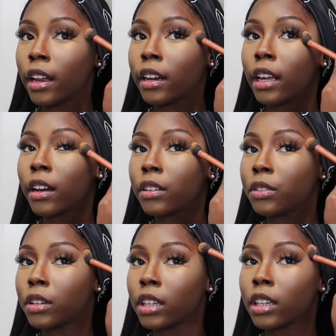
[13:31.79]
Now
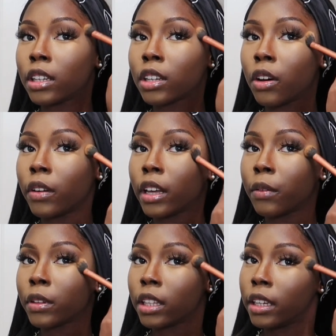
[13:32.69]
you could go in
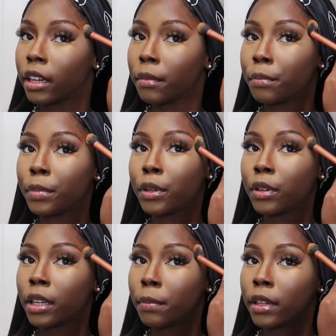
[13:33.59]
with the damp
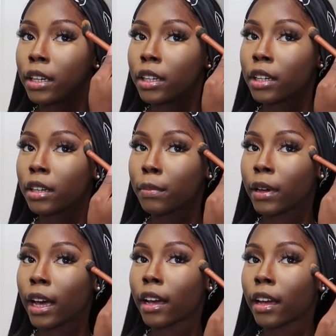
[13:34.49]
beauty blender, but
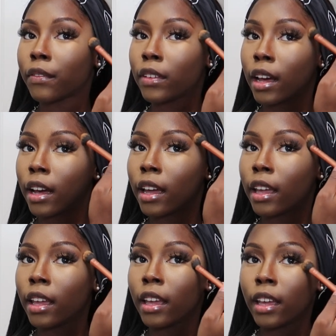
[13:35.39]
I have not
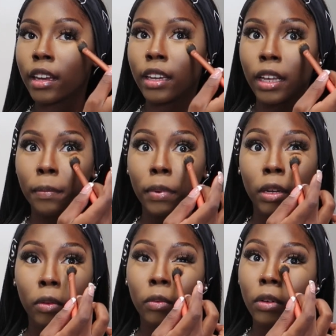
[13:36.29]

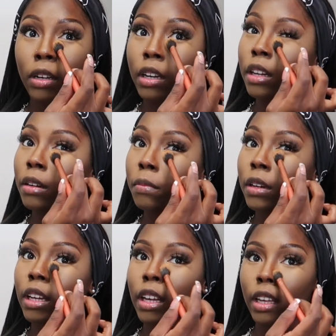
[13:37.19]
dampened one,
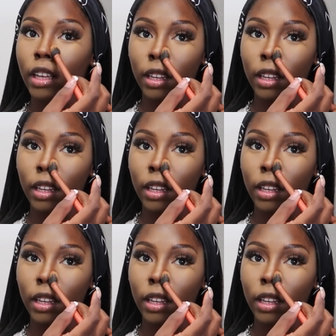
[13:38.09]
but